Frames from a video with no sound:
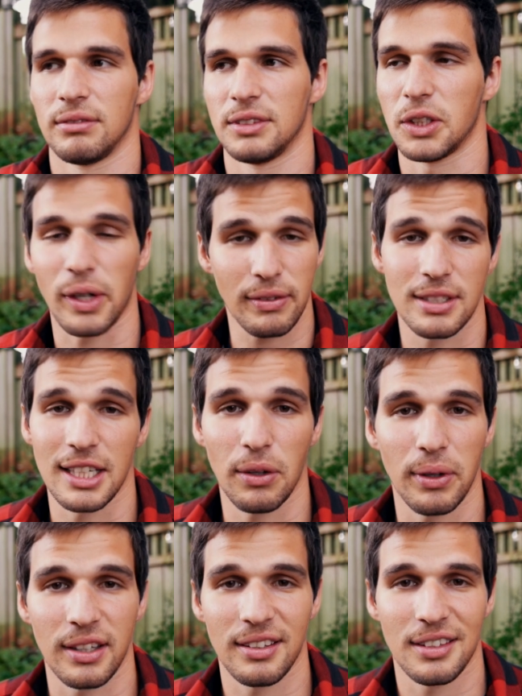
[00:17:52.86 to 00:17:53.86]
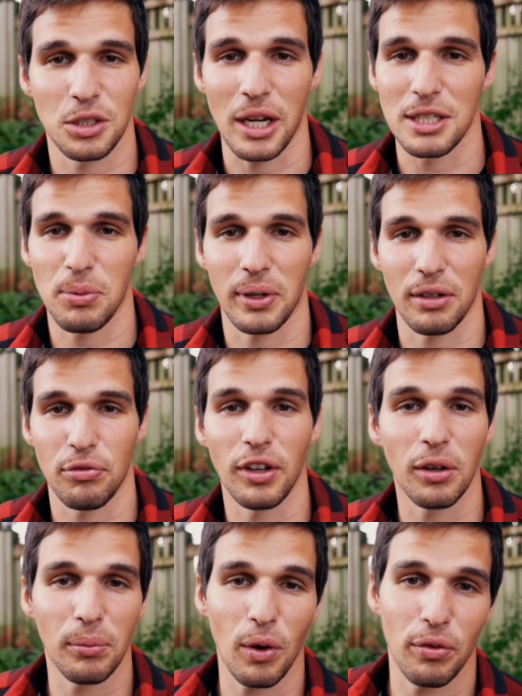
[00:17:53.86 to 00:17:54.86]
Don't have to deal with transporting
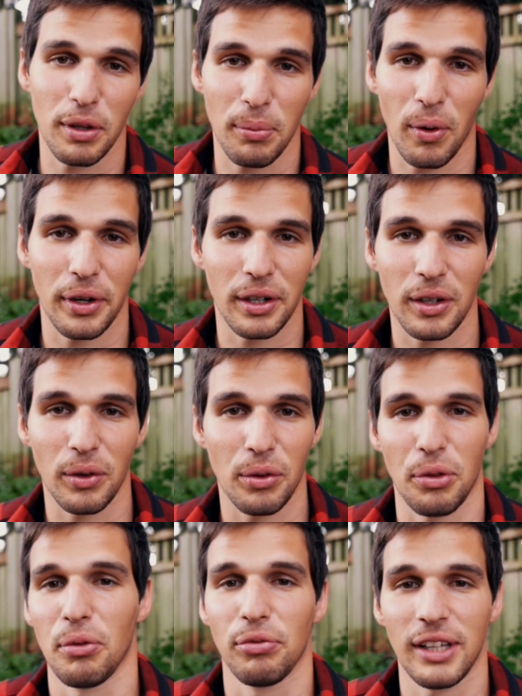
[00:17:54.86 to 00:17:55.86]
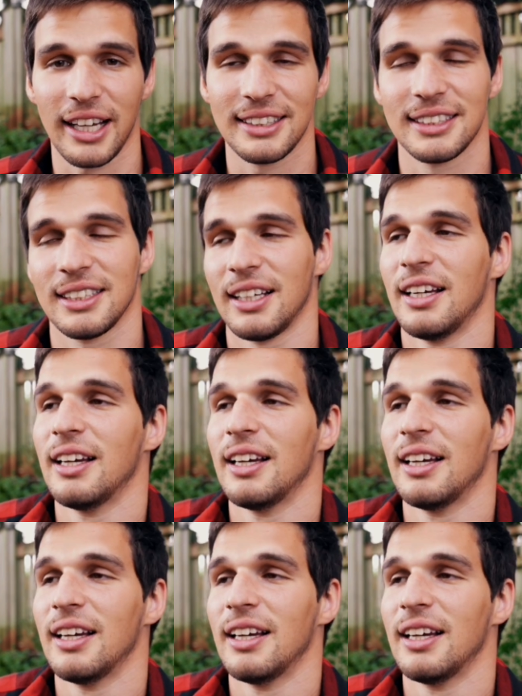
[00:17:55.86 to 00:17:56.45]
film over the border or through flights.